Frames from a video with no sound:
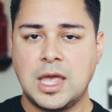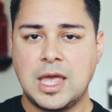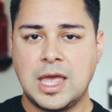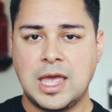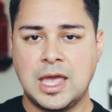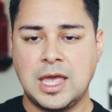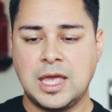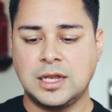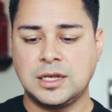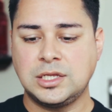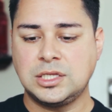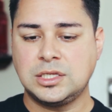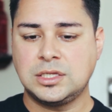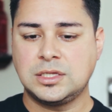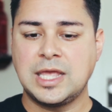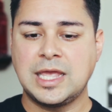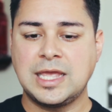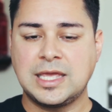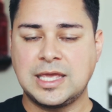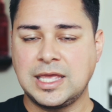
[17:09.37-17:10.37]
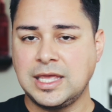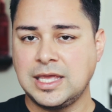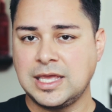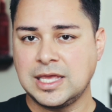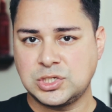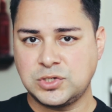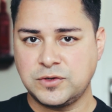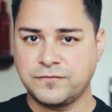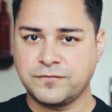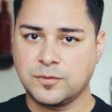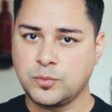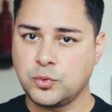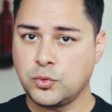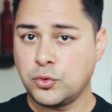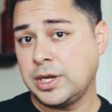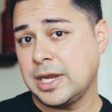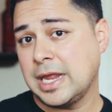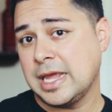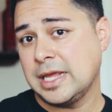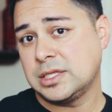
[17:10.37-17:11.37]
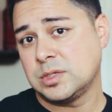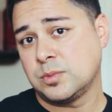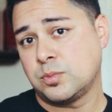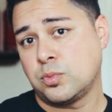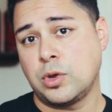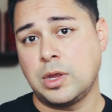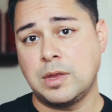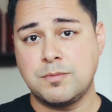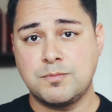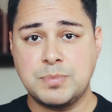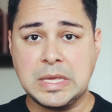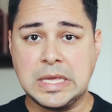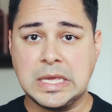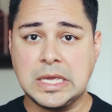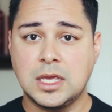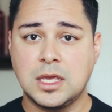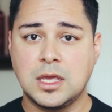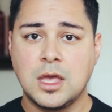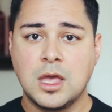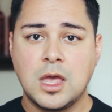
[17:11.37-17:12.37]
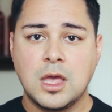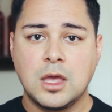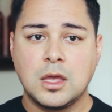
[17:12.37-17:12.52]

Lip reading: and they can get you from point A to point B.